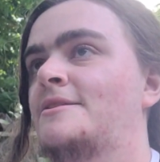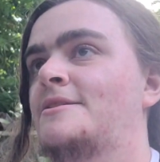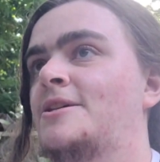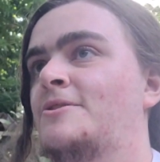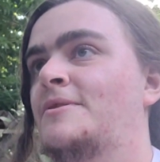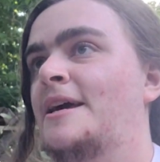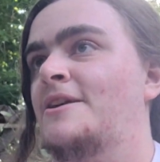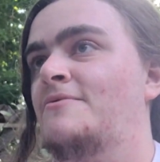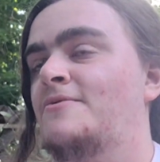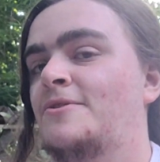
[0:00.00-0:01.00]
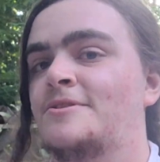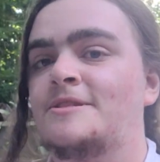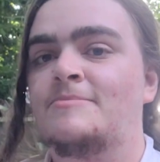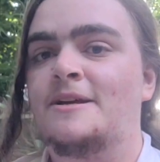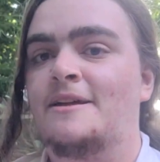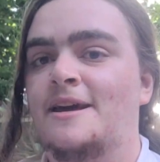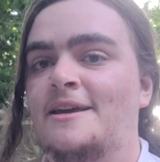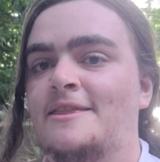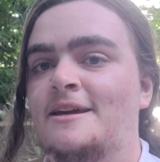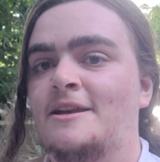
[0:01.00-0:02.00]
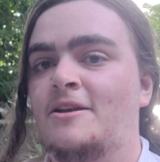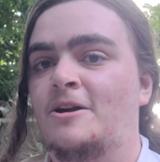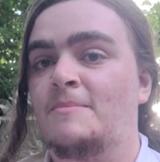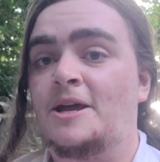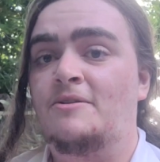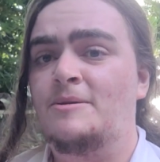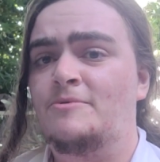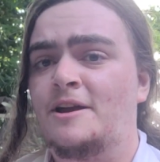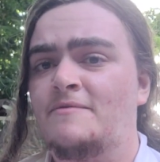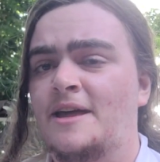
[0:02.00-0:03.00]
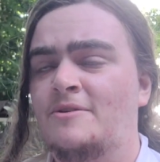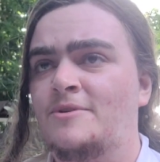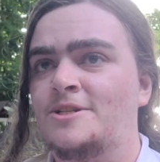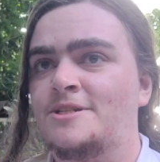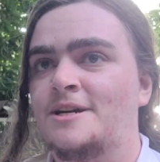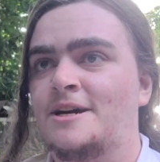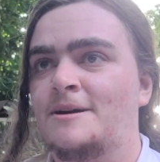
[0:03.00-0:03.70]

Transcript: So like for something like the non-binary pride flag, which